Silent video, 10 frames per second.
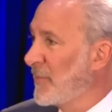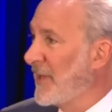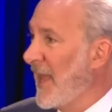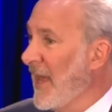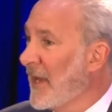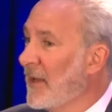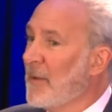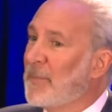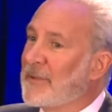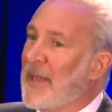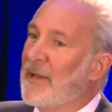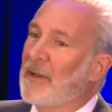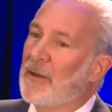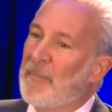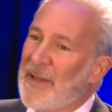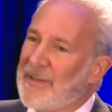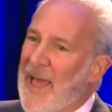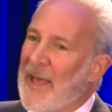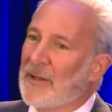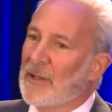began. But they didn't admit
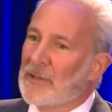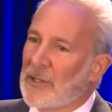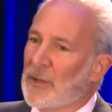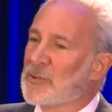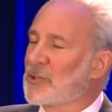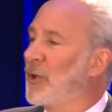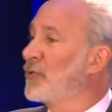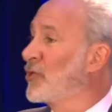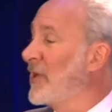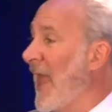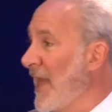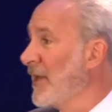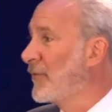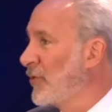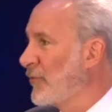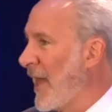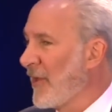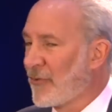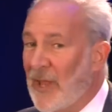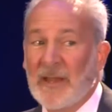that till it was close to the end of
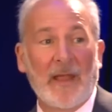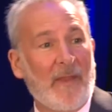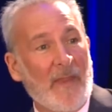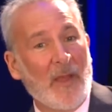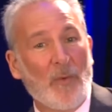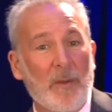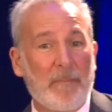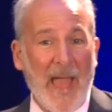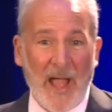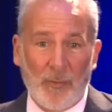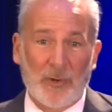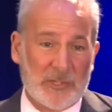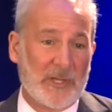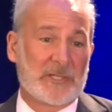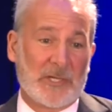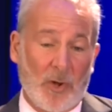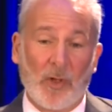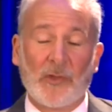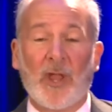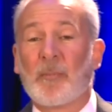2008. And then they went backwards and they said
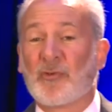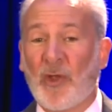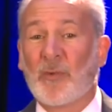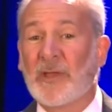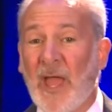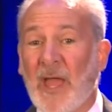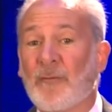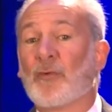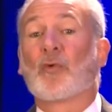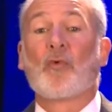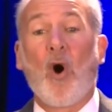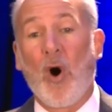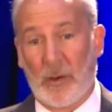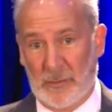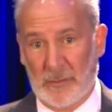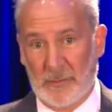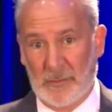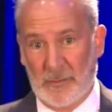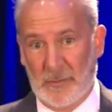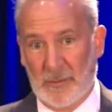all the numbers that we gave were wrong.
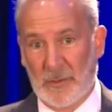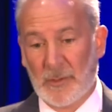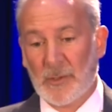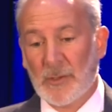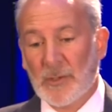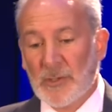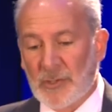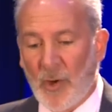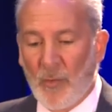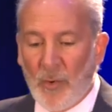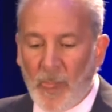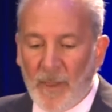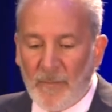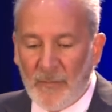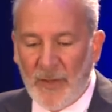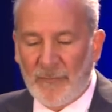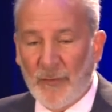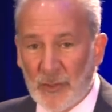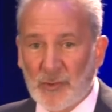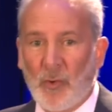So the
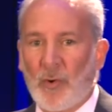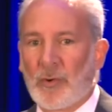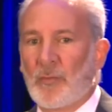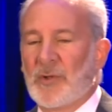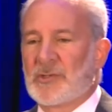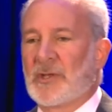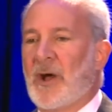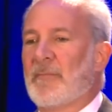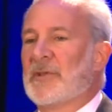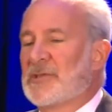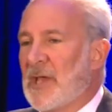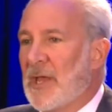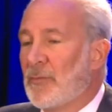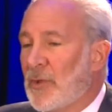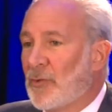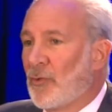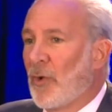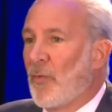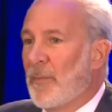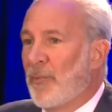first quarter, which the government said we
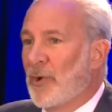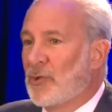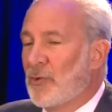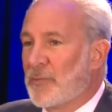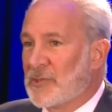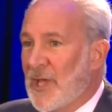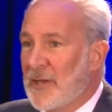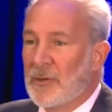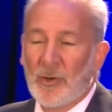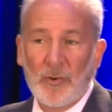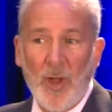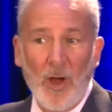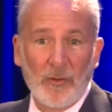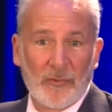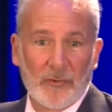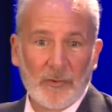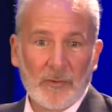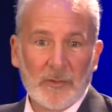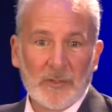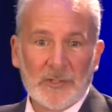grew at 1.2%, who knows?
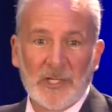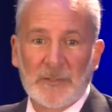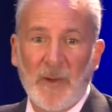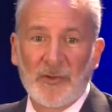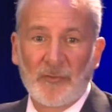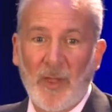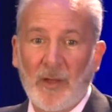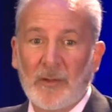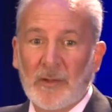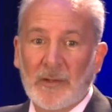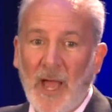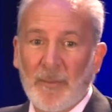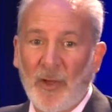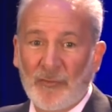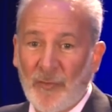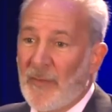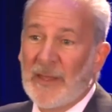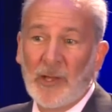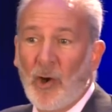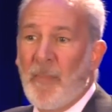Six months from now, nine months from now,
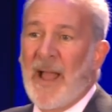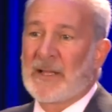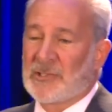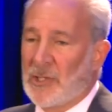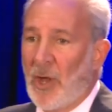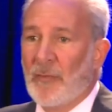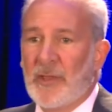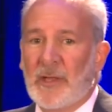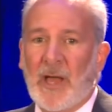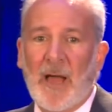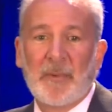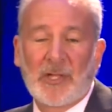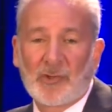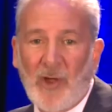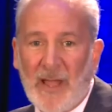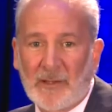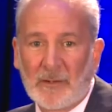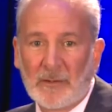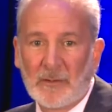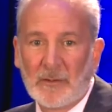they can go back and say, no, the economy
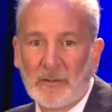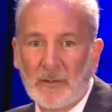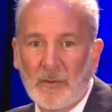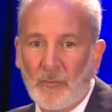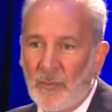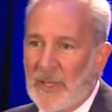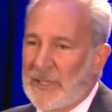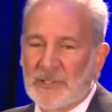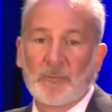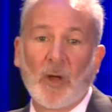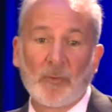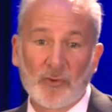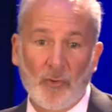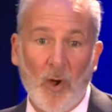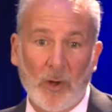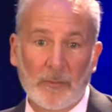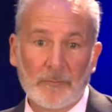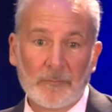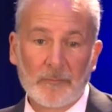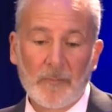contracted. We got some numbers wrong.
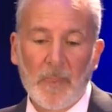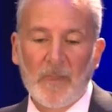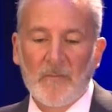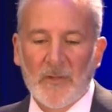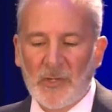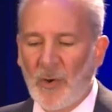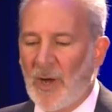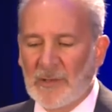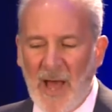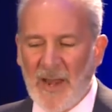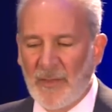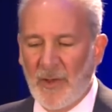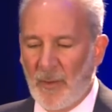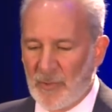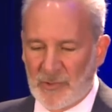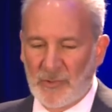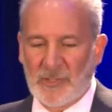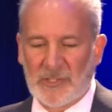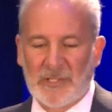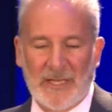You know, a lot of the numbers are
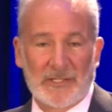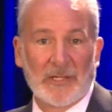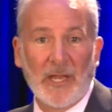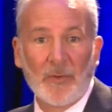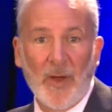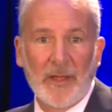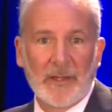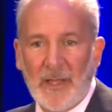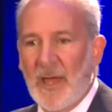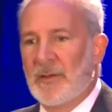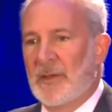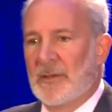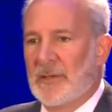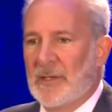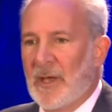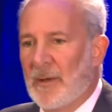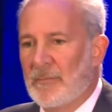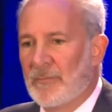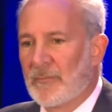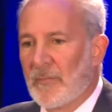just guessing anyway. And again, the, the
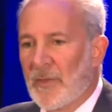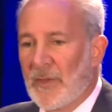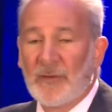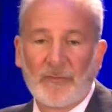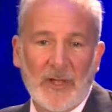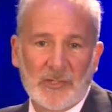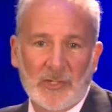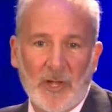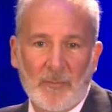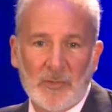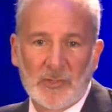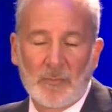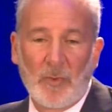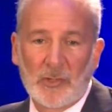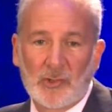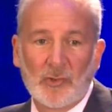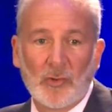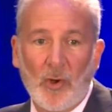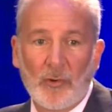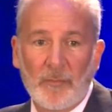um, the inflation numbers are much too
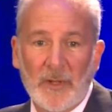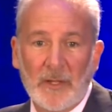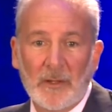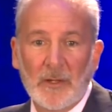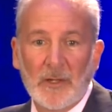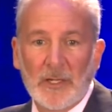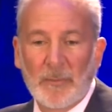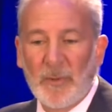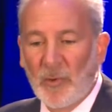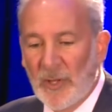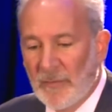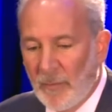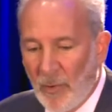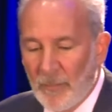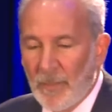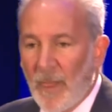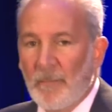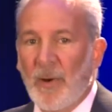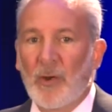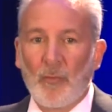low to be, to be believable.
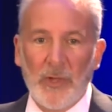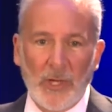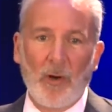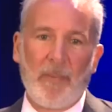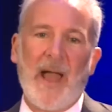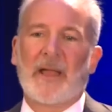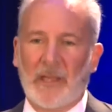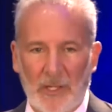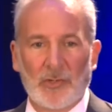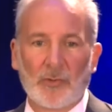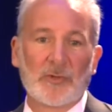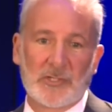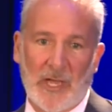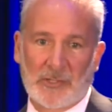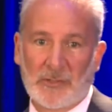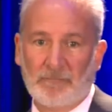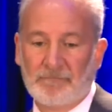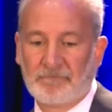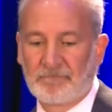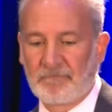But we go back into recession,
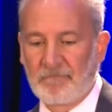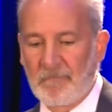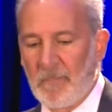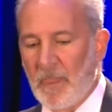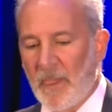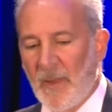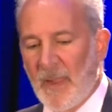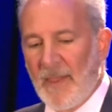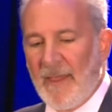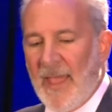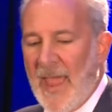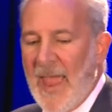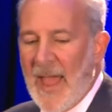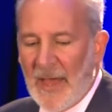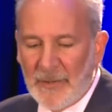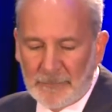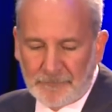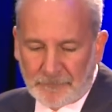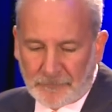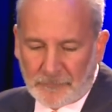and
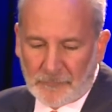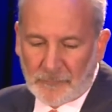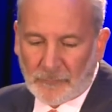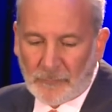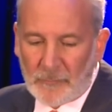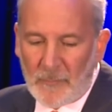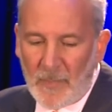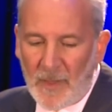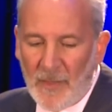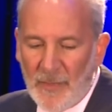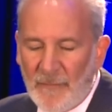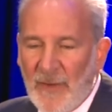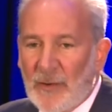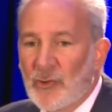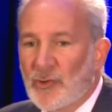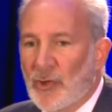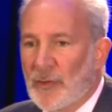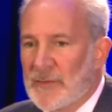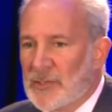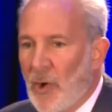the Federal
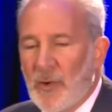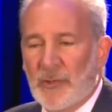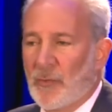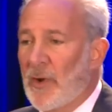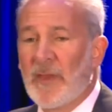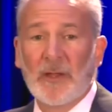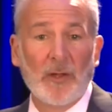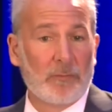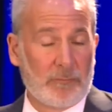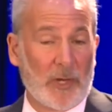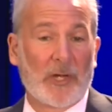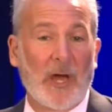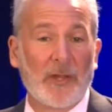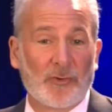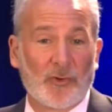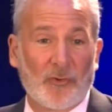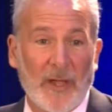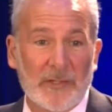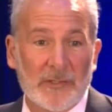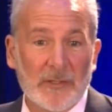Reserve is going to, what are they going to do? They're going to cut interest
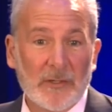rates,